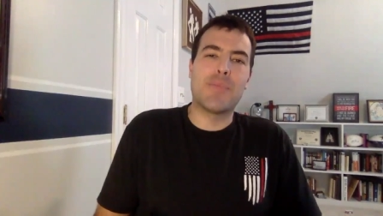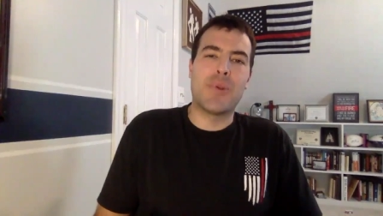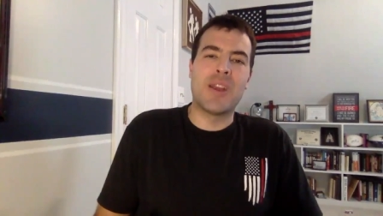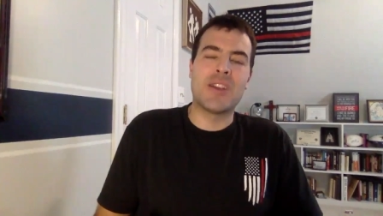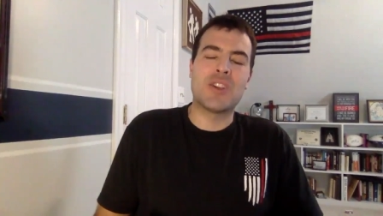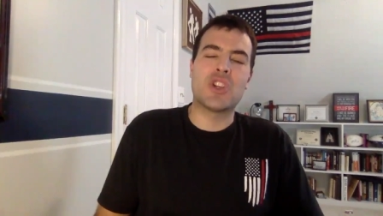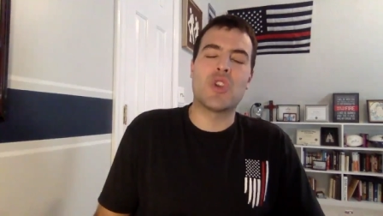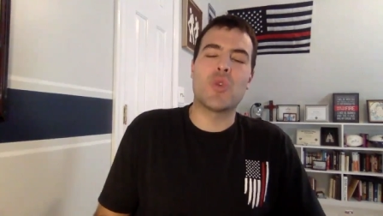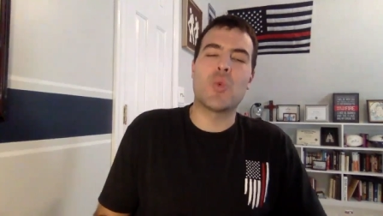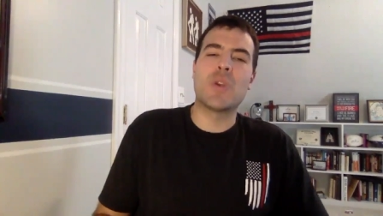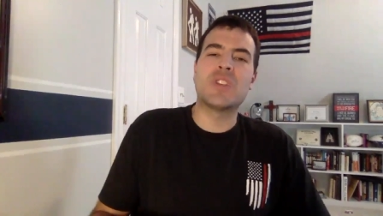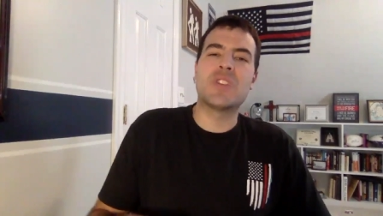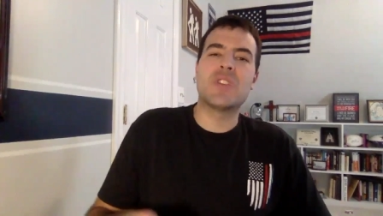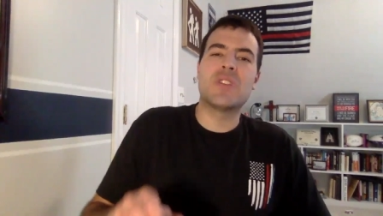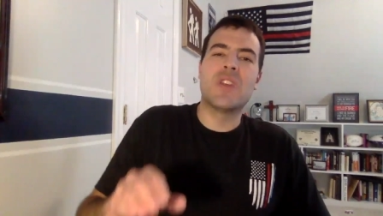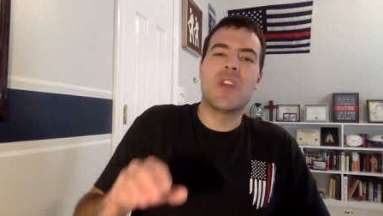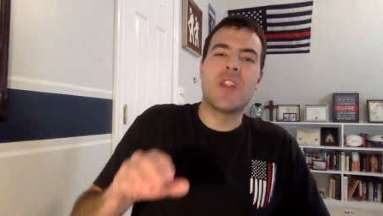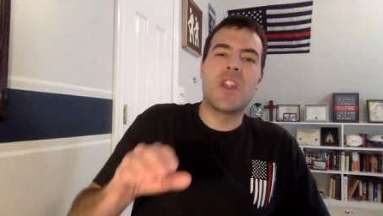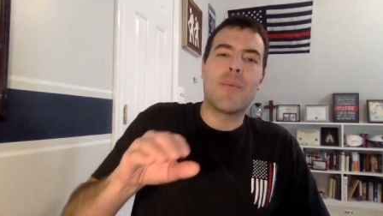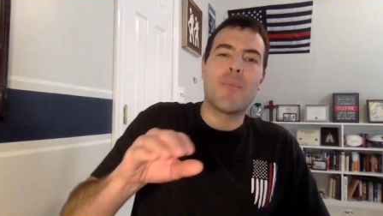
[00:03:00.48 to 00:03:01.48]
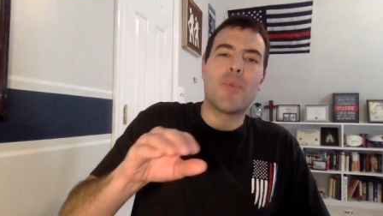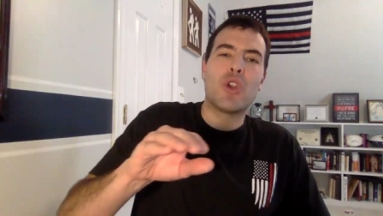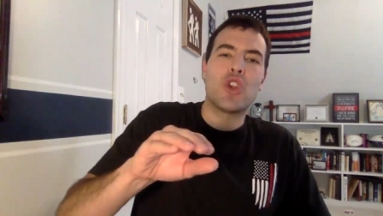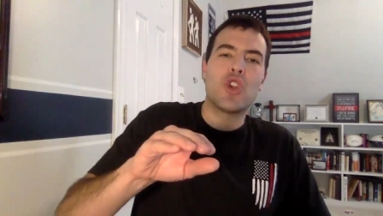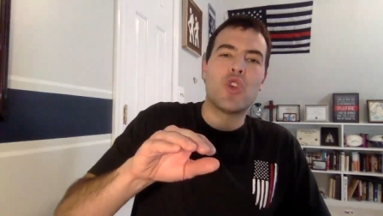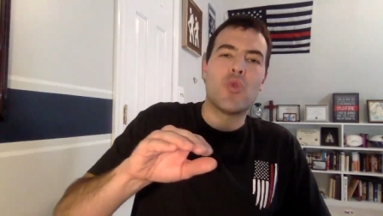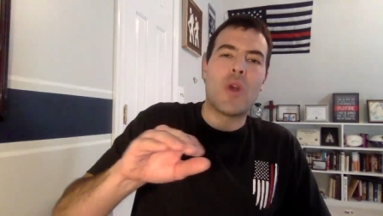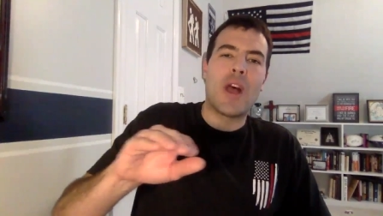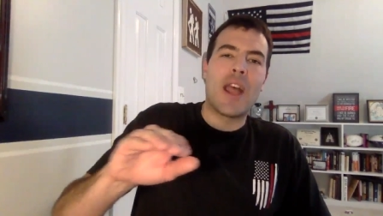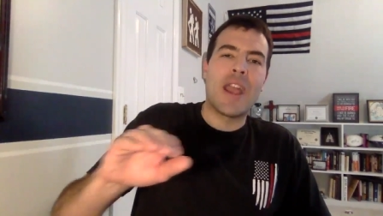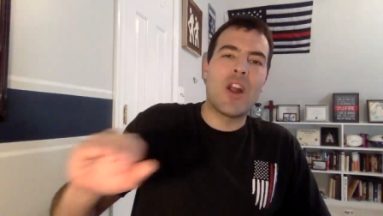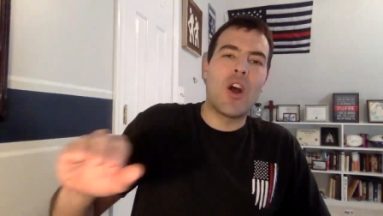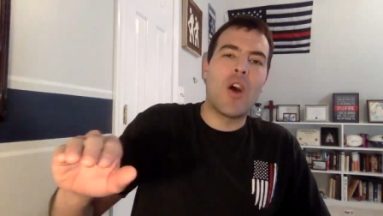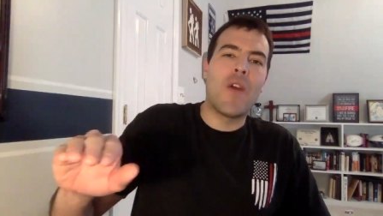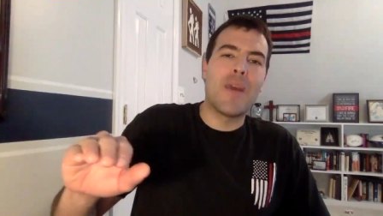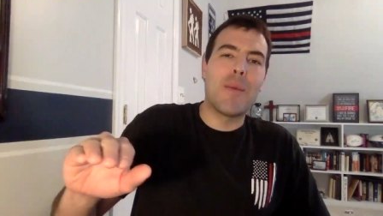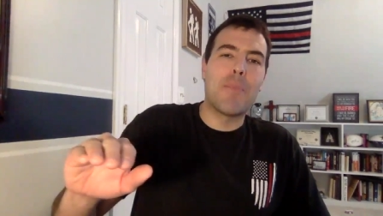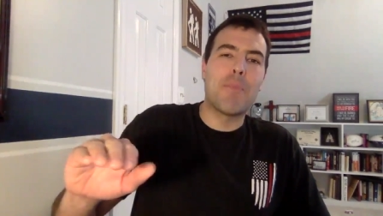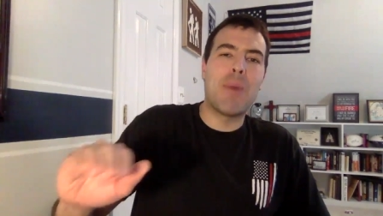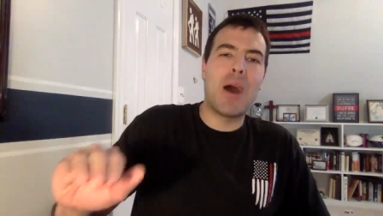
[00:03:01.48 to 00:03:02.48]
pressure, which is the number you write on
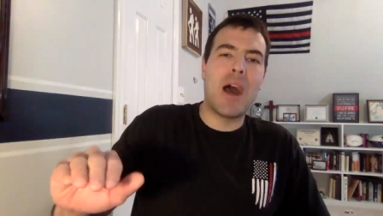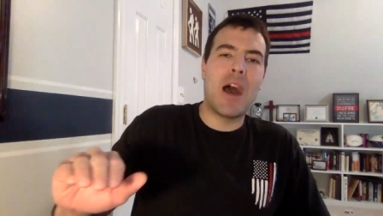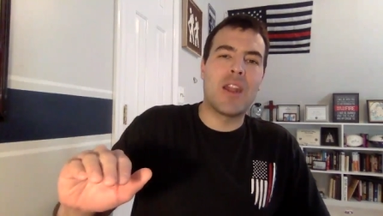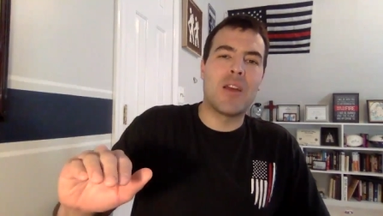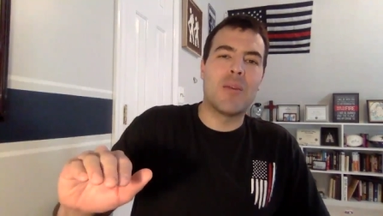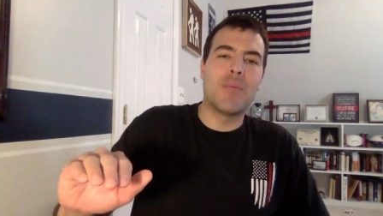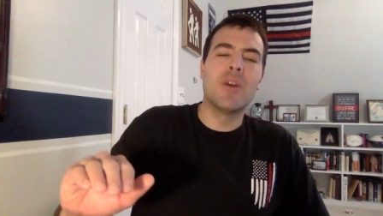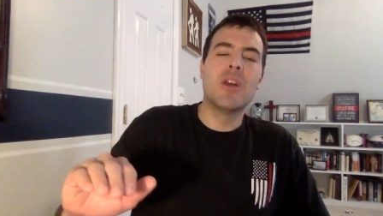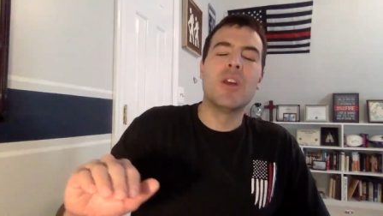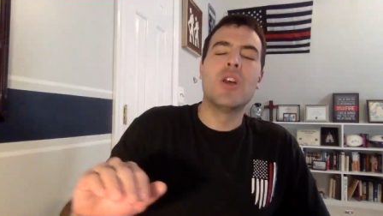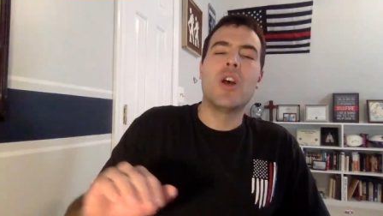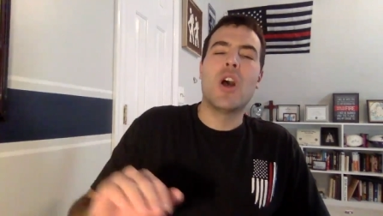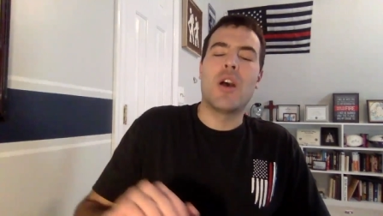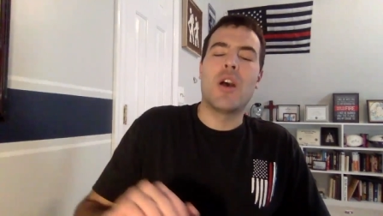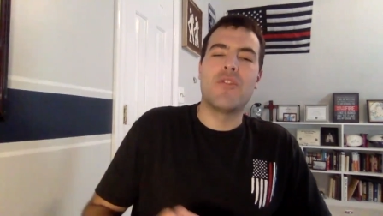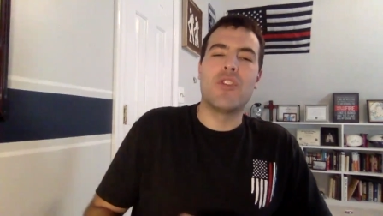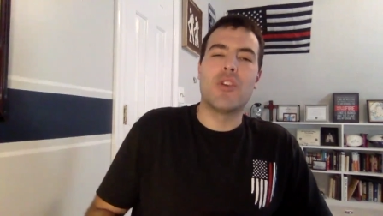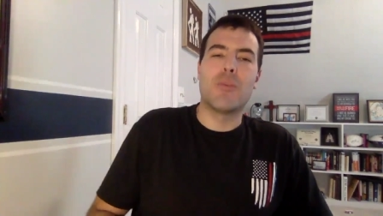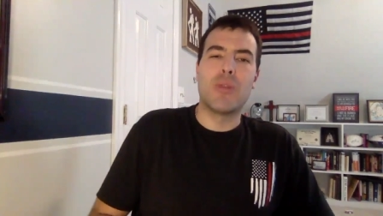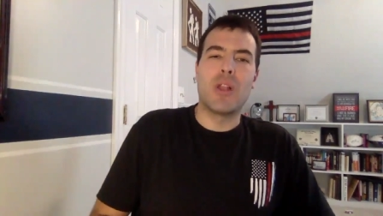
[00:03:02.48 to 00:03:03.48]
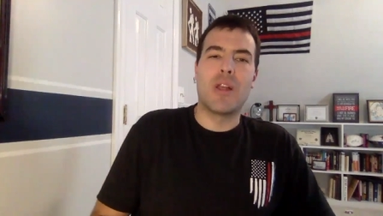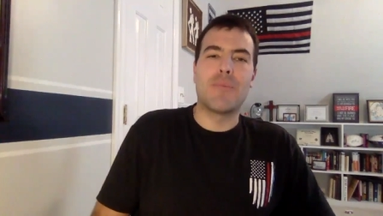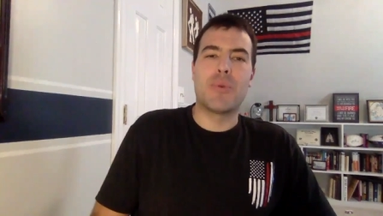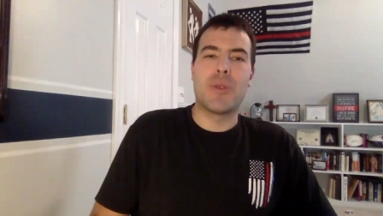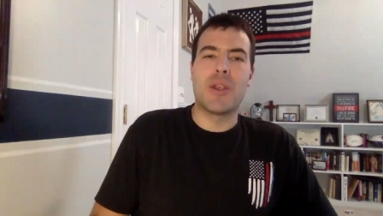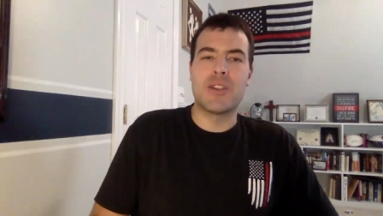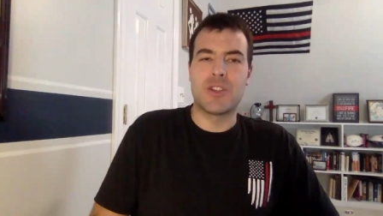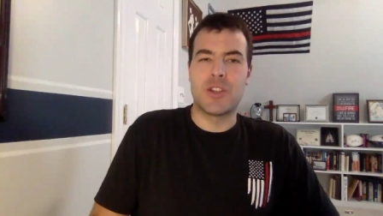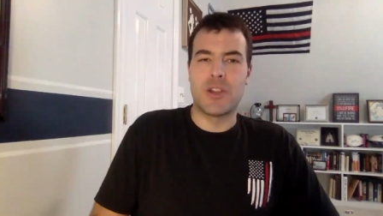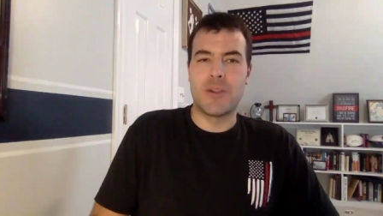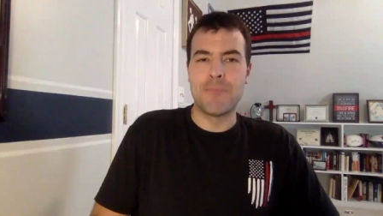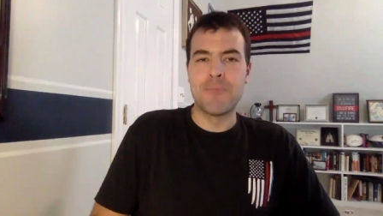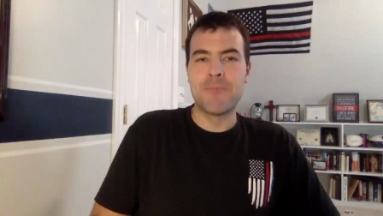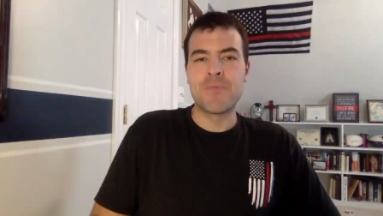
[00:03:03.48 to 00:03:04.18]
the bottom of your blood pressure.